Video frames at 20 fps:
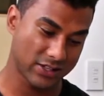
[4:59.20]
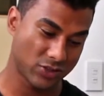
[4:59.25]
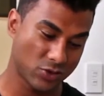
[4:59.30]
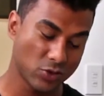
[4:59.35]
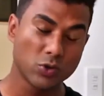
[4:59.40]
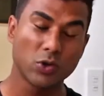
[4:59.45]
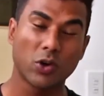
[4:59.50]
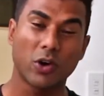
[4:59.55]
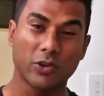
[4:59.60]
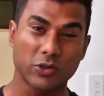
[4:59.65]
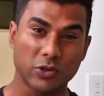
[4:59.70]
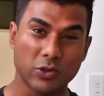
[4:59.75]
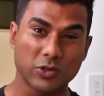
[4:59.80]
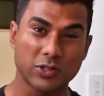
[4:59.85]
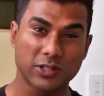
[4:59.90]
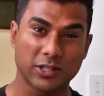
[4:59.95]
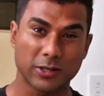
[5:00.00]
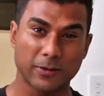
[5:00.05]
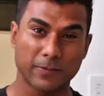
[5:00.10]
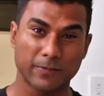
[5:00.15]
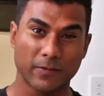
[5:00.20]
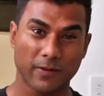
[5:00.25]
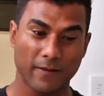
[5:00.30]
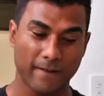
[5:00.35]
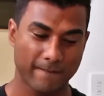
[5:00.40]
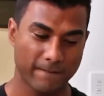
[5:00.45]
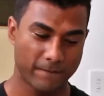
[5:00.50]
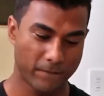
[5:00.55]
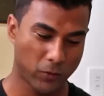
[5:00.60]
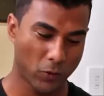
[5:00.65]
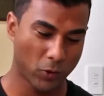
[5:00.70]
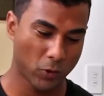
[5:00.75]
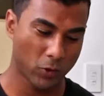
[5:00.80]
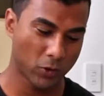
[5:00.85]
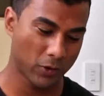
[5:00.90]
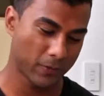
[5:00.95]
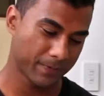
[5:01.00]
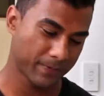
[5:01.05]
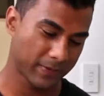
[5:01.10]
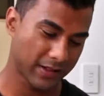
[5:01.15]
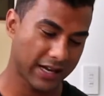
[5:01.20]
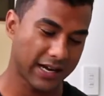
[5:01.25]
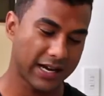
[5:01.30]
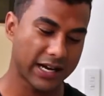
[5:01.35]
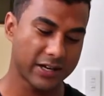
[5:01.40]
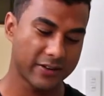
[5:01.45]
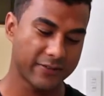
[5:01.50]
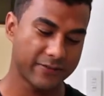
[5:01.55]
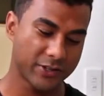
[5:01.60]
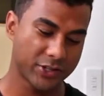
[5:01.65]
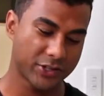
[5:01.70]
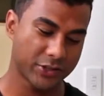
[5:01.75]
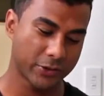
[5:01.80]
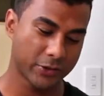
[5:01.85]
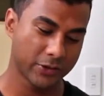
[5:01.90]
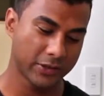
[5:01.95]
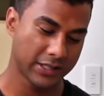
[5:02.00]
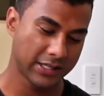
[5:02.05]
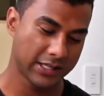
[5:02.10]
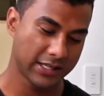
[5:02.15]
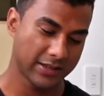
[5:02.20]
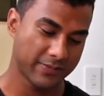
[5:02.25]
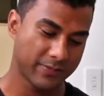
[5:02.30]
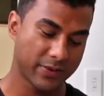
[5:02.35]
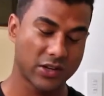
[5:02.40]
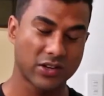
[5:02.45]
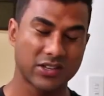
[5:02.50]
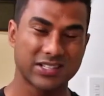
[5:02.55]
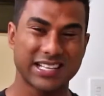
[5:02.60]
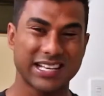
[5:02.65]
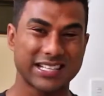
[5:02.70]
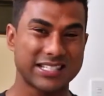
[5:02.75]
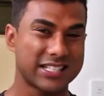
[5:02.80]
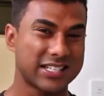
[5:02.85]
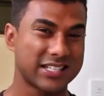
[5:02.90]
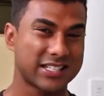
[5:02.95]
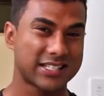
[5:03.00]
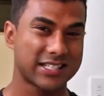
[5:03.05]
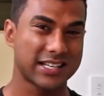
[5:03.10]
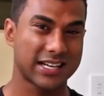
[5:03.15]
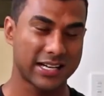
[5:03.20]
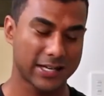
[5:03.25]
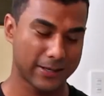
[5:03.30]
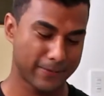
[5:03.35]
Do not use them for artificial, because that's just